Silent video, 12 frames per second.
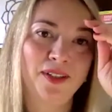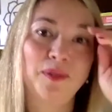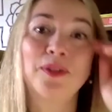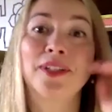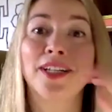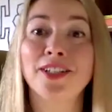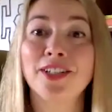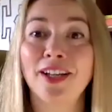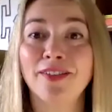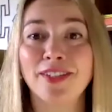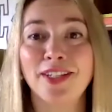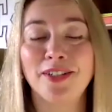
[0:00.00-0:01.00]
Was actually
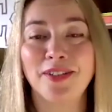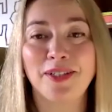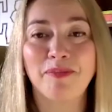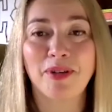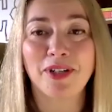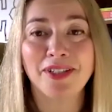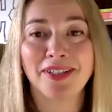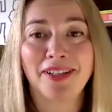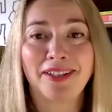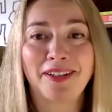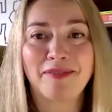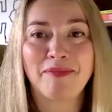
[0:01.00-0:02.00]
I've sent to this person
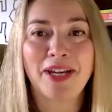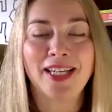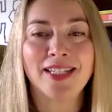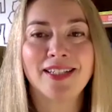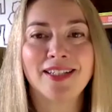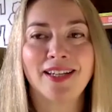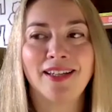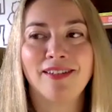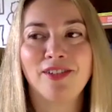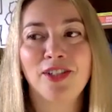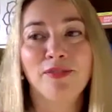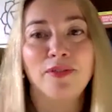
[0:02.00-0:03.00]
that I've met,
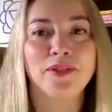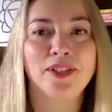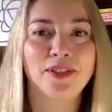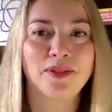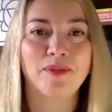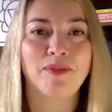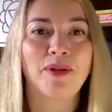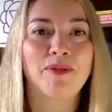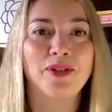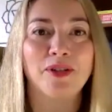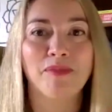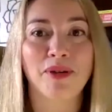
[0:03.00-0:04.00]
and she forwarded to the
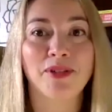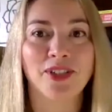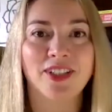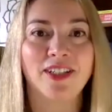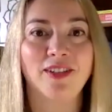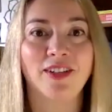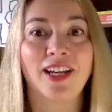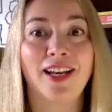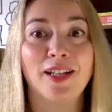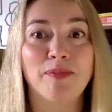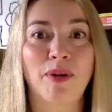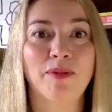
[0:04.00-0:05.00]
publisher, and publisher said, okay,
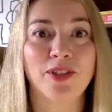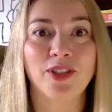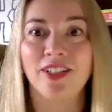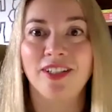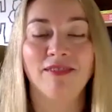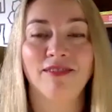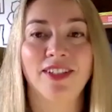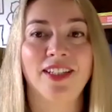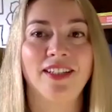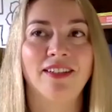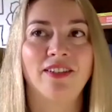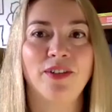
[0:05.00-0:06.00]
let's publish it, and
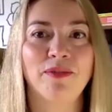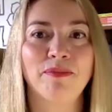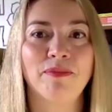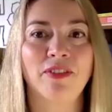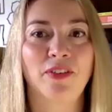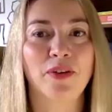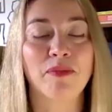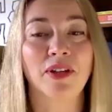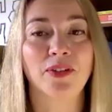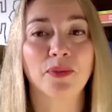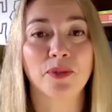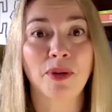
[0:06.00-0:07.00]
within three
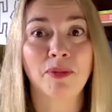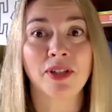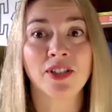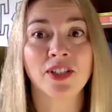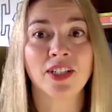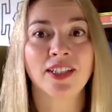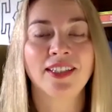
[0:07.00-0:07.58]
months was published.